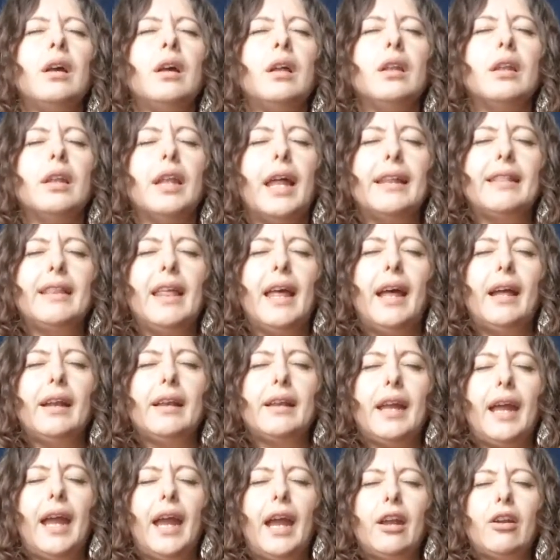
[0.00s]
Let that
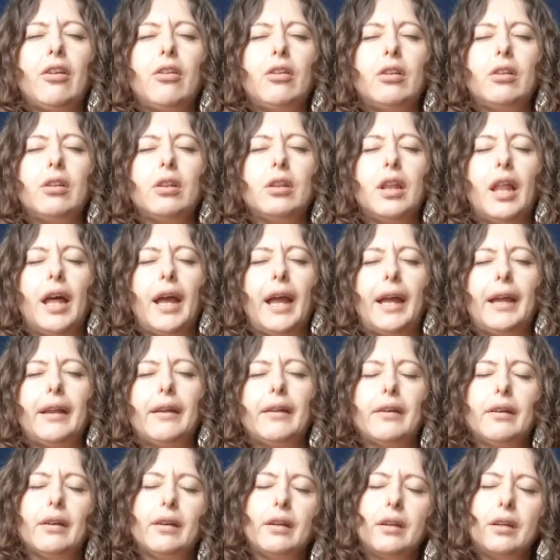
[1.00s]
candle light,
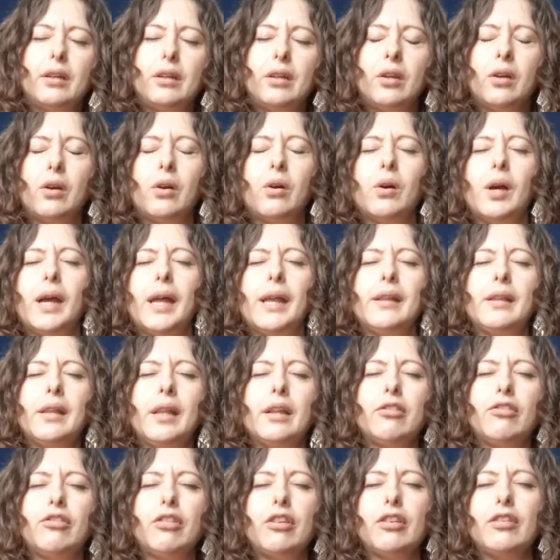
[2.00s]
and
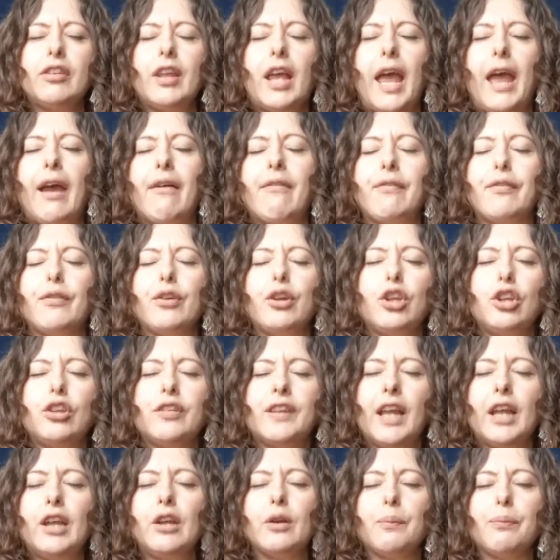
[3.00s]
let's just
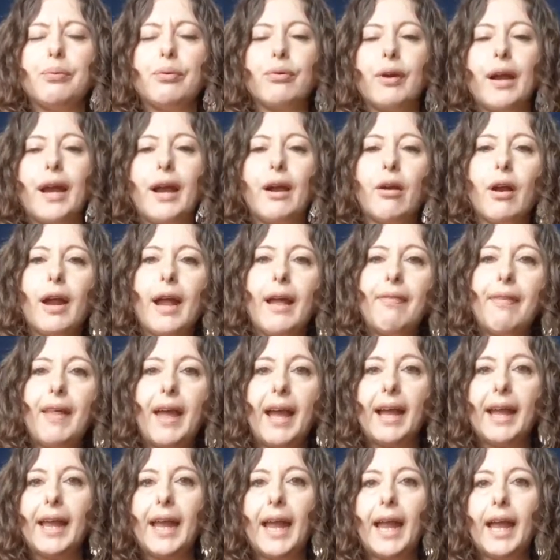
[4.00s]
say your prayer, and
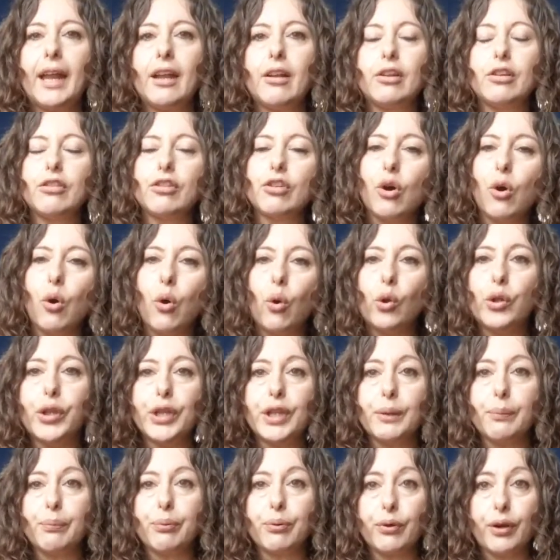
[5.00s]
that candle is holding
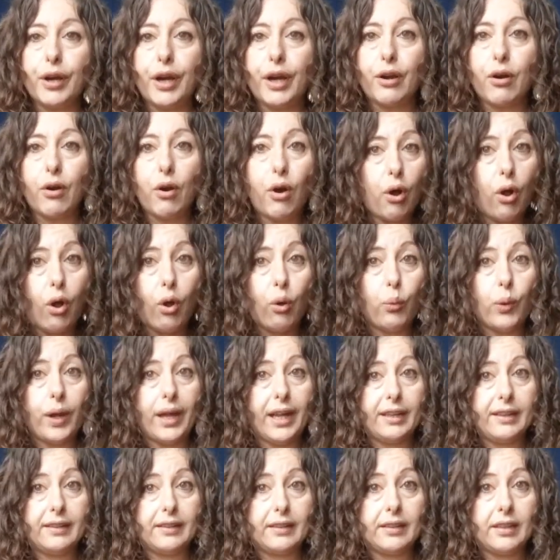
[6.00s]
the prayer
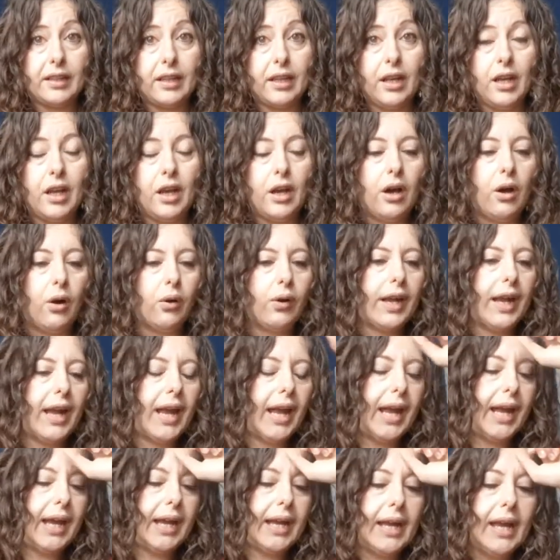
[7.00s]
always,
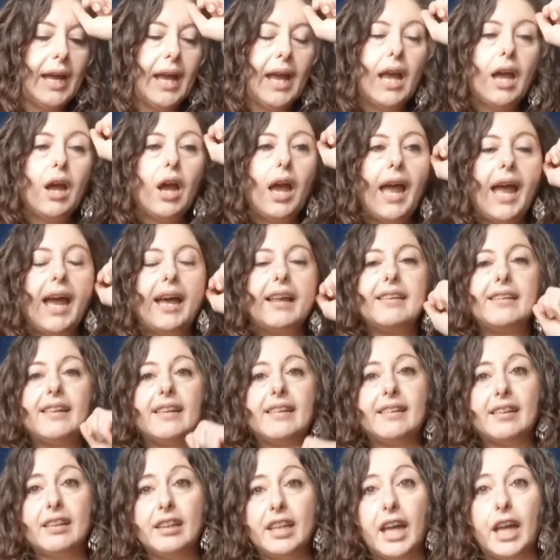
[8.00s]
okay? As
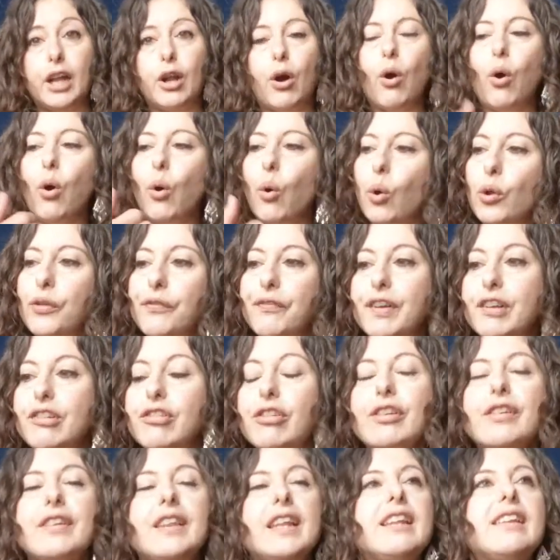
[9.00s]
it's lit, hold
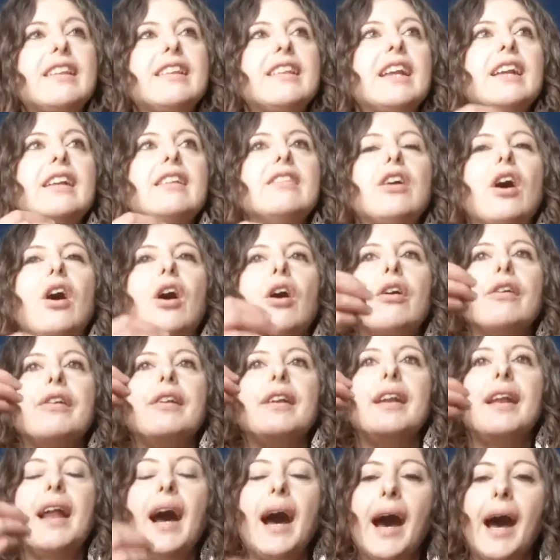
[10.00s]
vigils. These things are
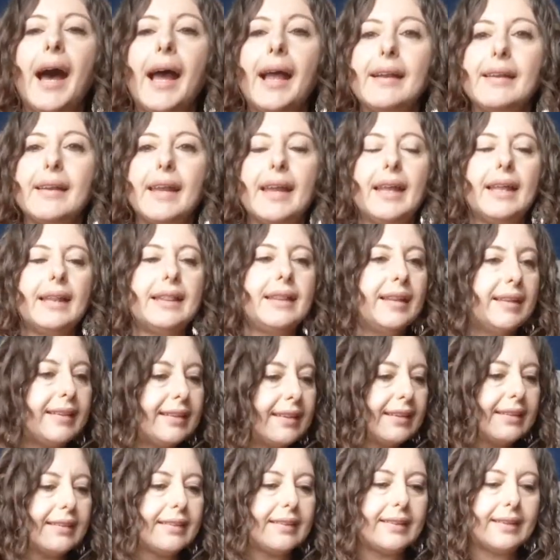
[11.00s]
not, this
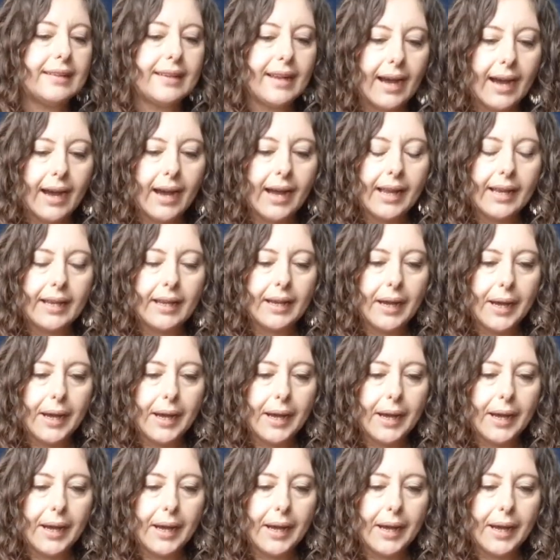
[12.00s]
is not,